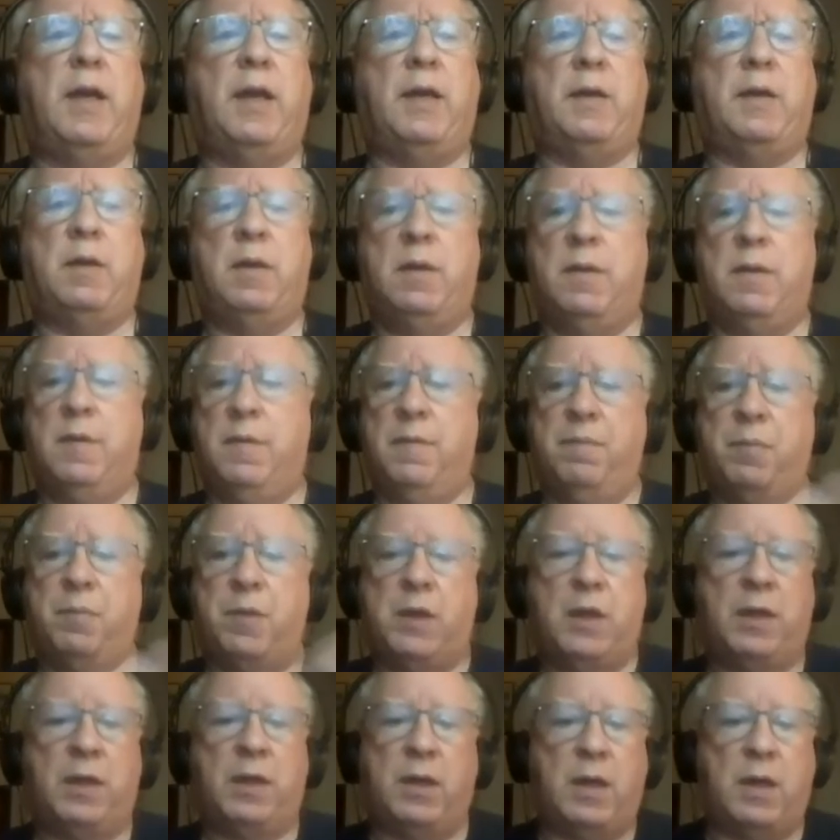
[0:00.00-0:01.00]
And
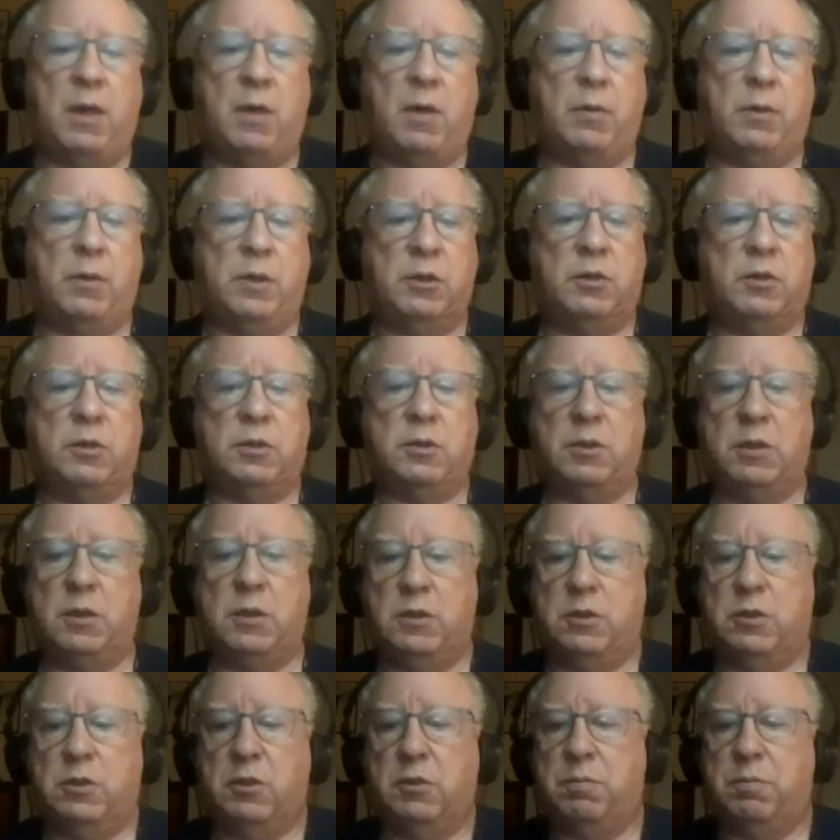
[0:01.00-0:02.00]
now
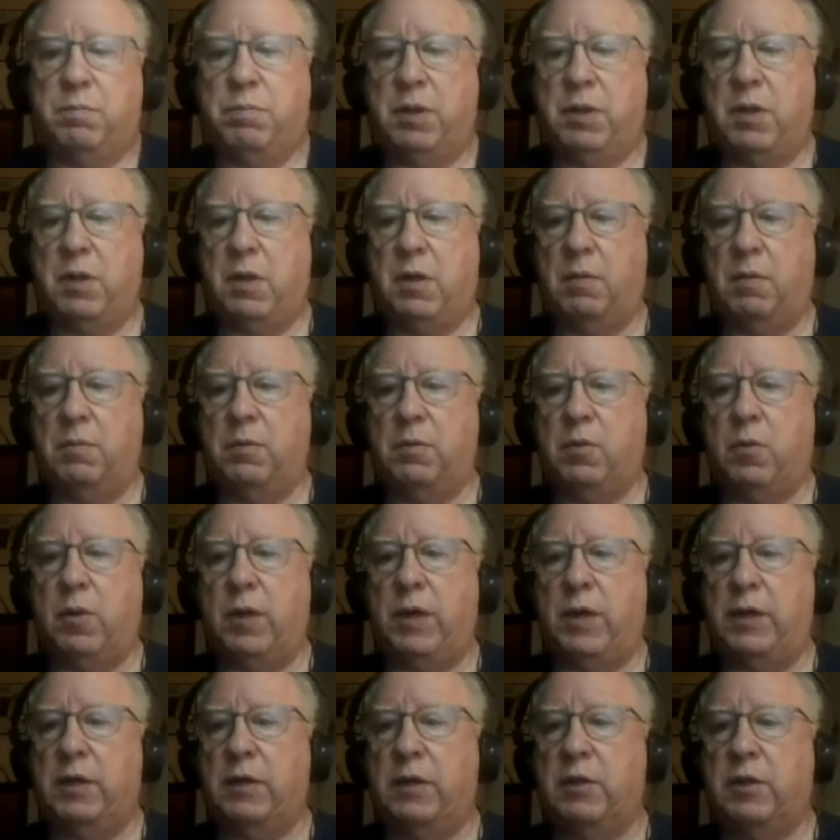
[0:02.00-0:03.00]
it's become
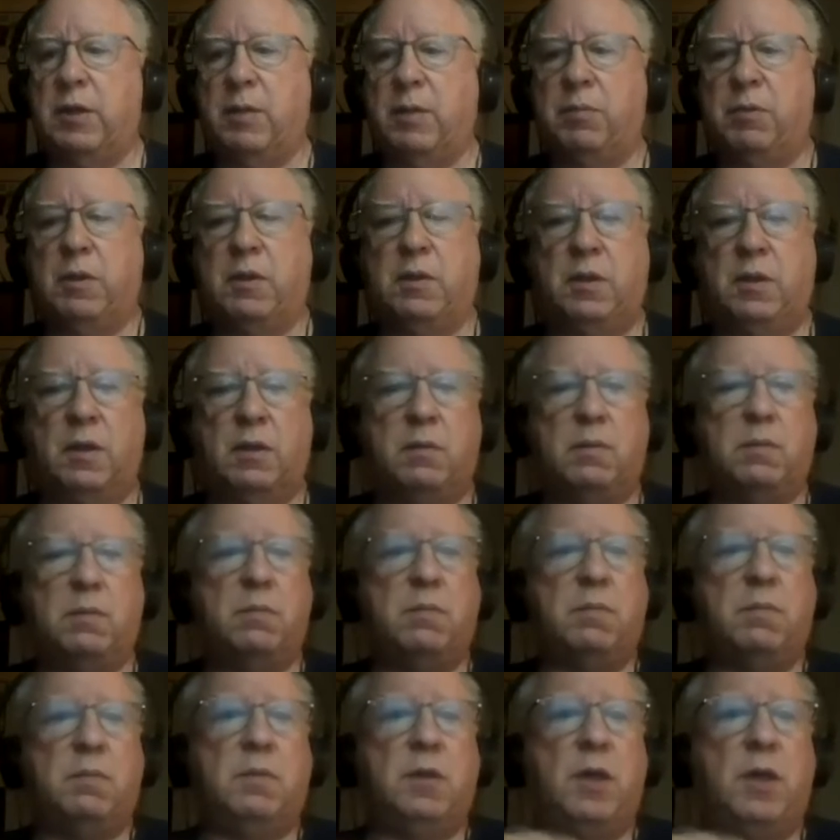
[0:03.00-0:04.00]
quite accepted that
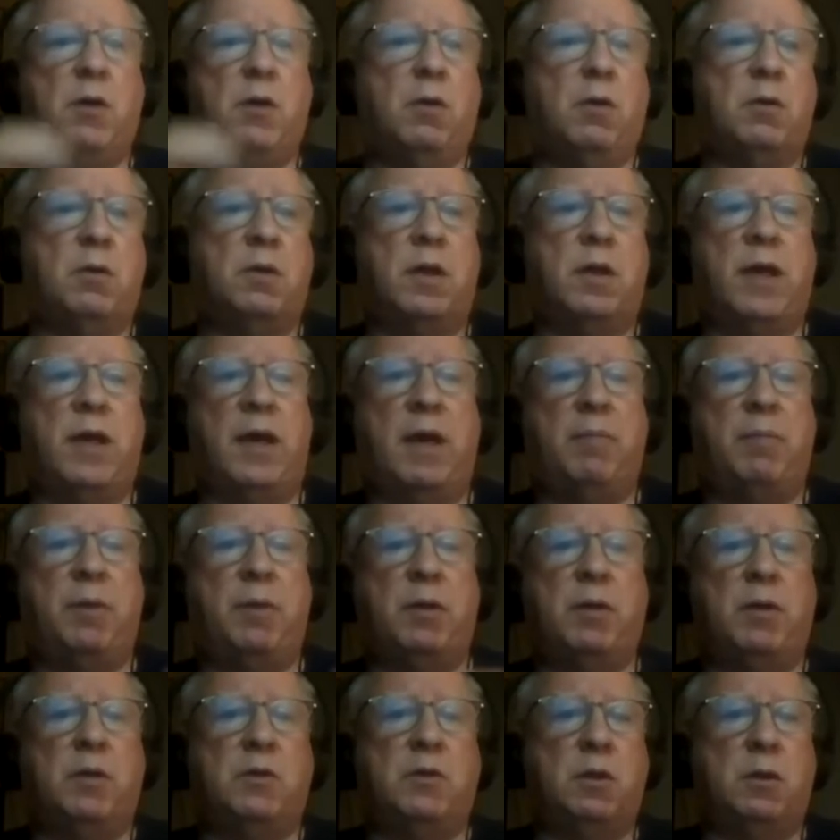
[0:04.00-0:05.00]
health and
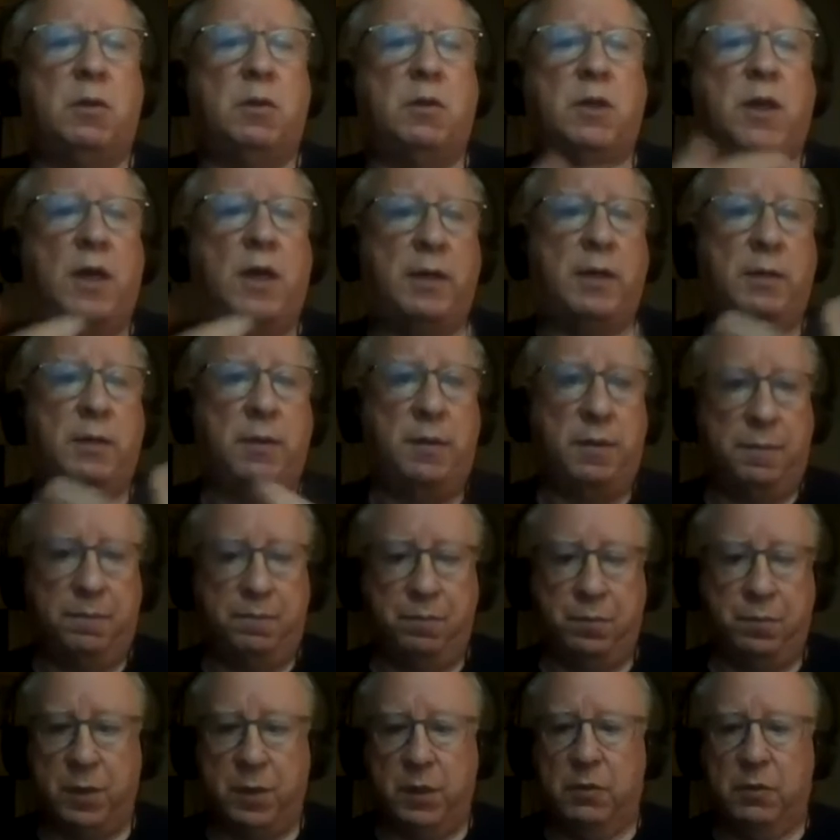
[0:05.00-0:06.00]
happiness are tied
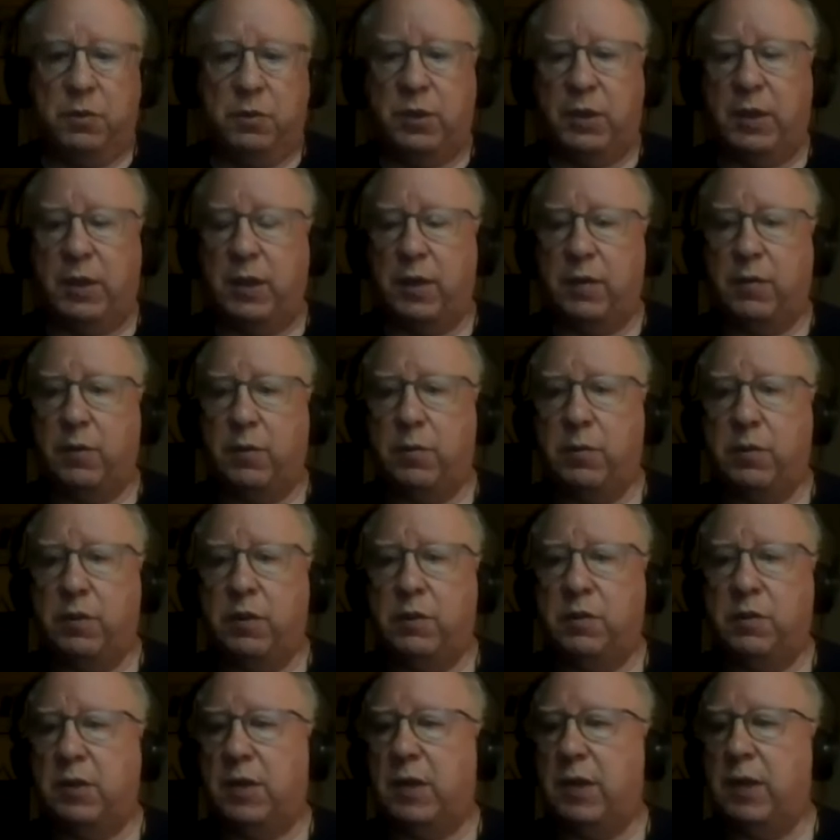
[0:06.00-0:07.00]
together, and
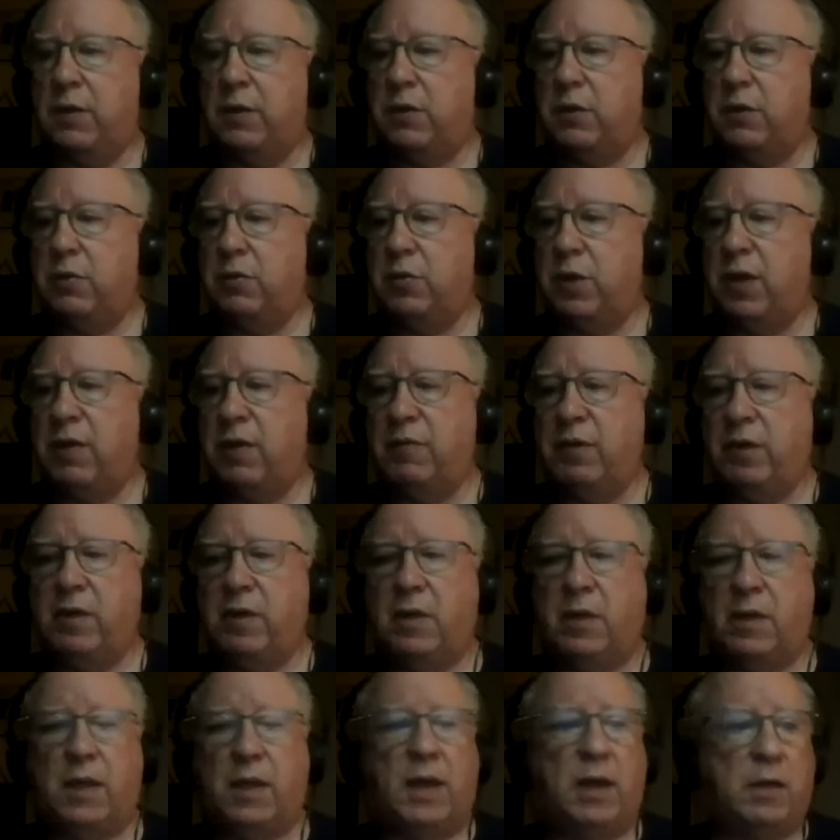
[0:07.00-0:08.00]
that science is driving
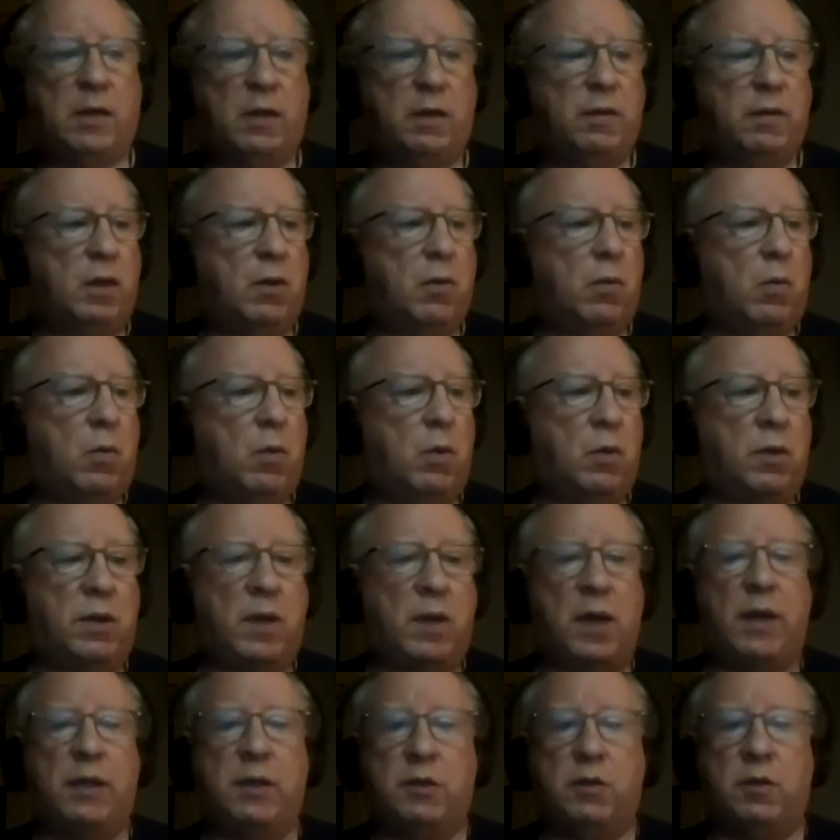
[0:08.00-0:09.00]
it a lot. And there are all
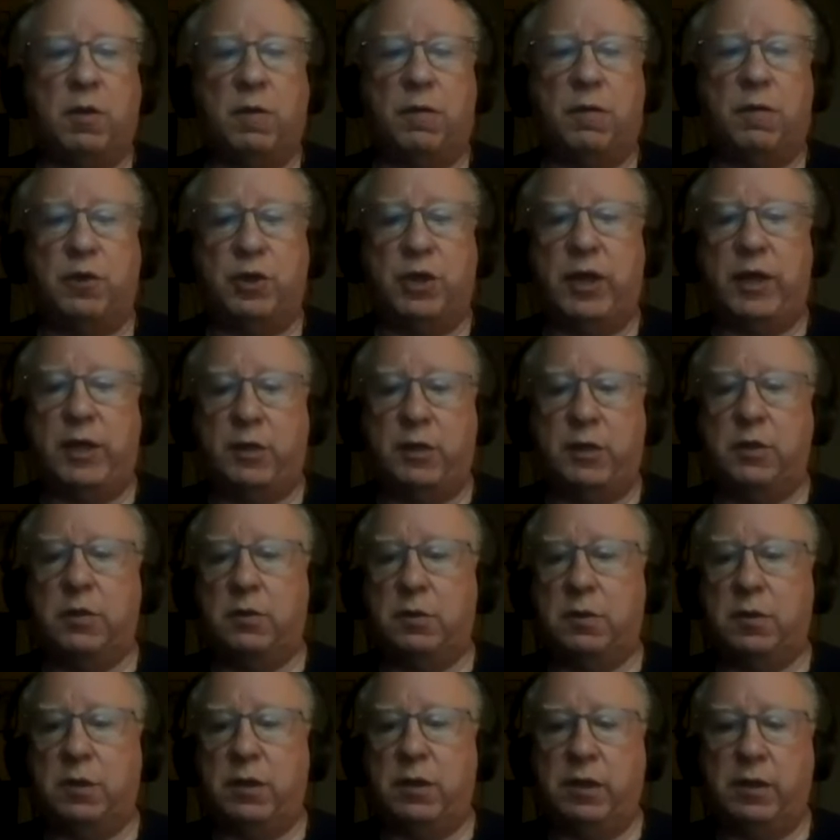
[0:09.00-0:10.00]
kinds of
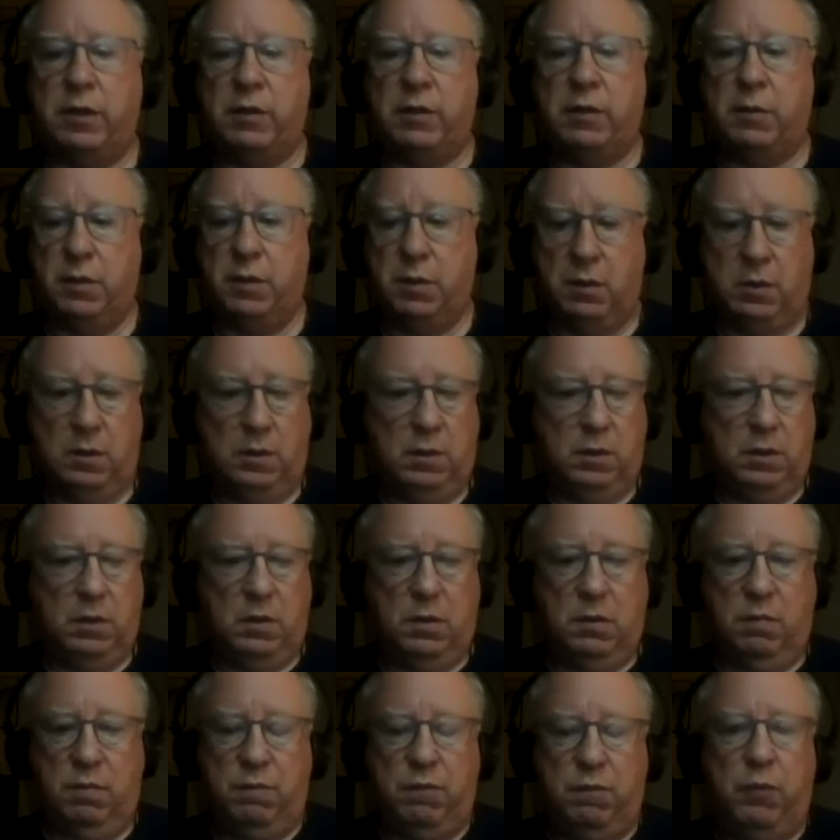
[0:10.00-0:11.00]
changes in
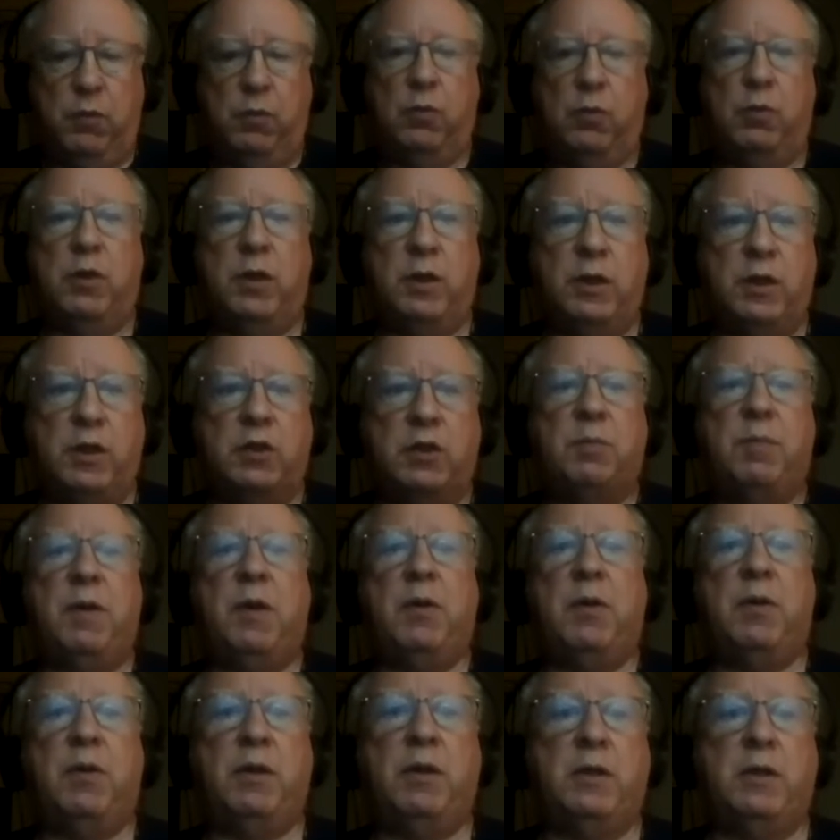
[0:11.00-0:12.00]
food and
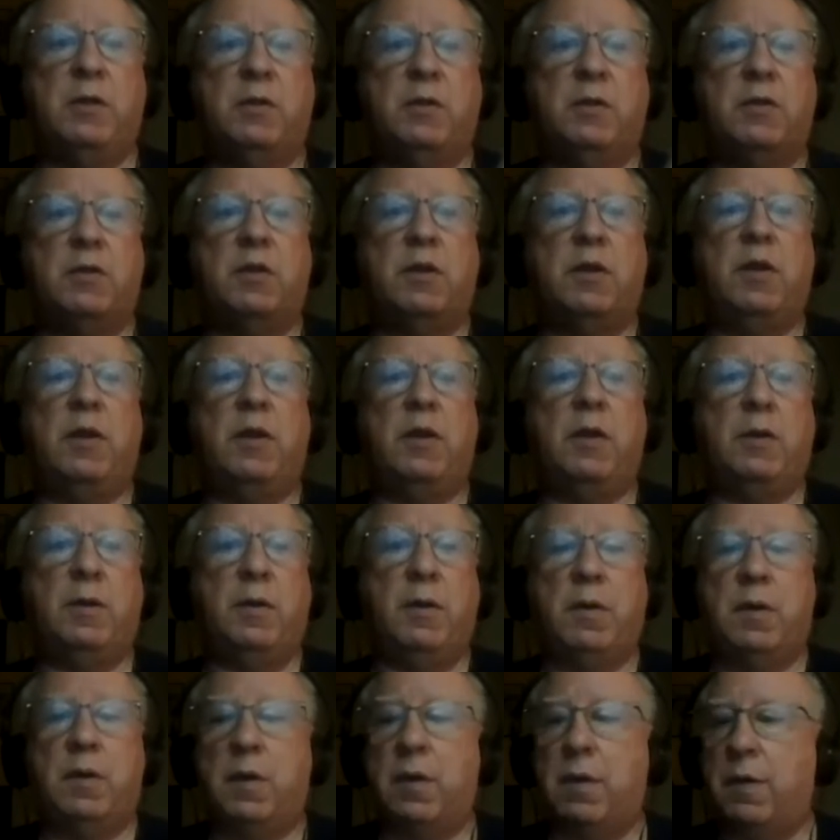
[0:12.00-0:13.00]
experience, in